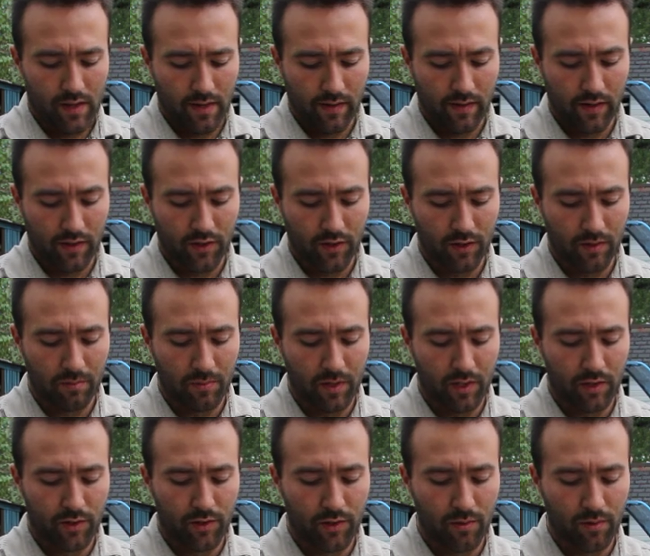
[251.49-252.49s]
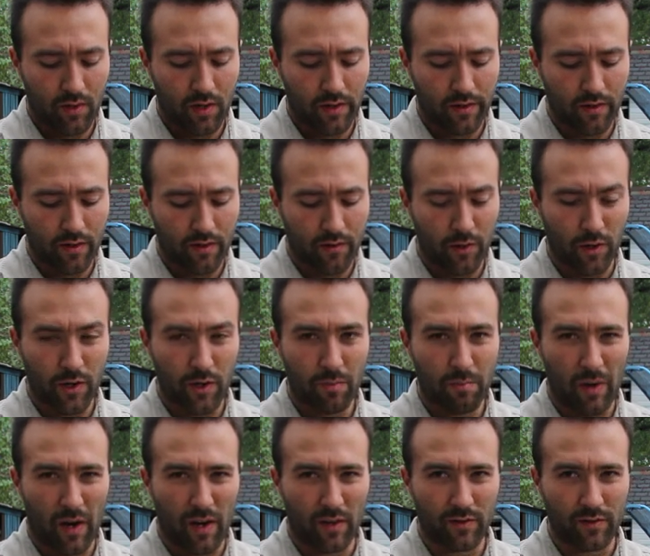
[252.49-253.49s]
there should be 230
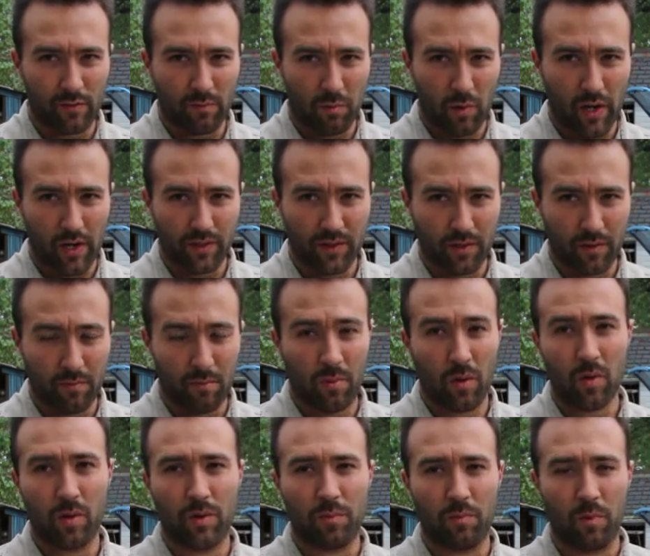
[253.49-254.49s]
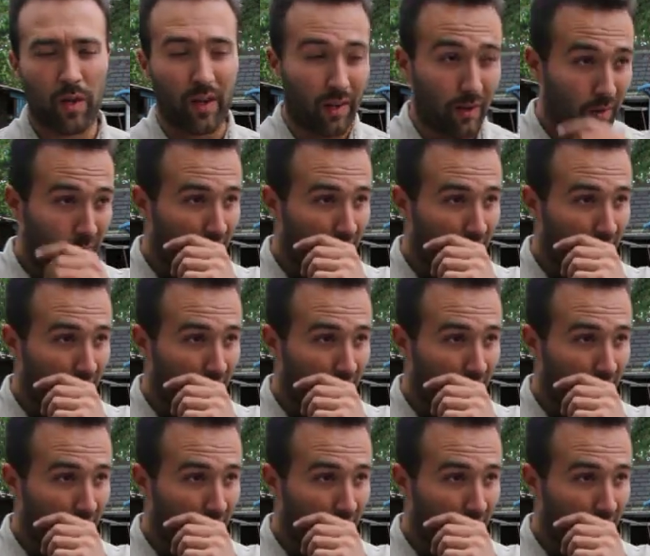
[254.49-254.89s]
pounds of pressure per spring.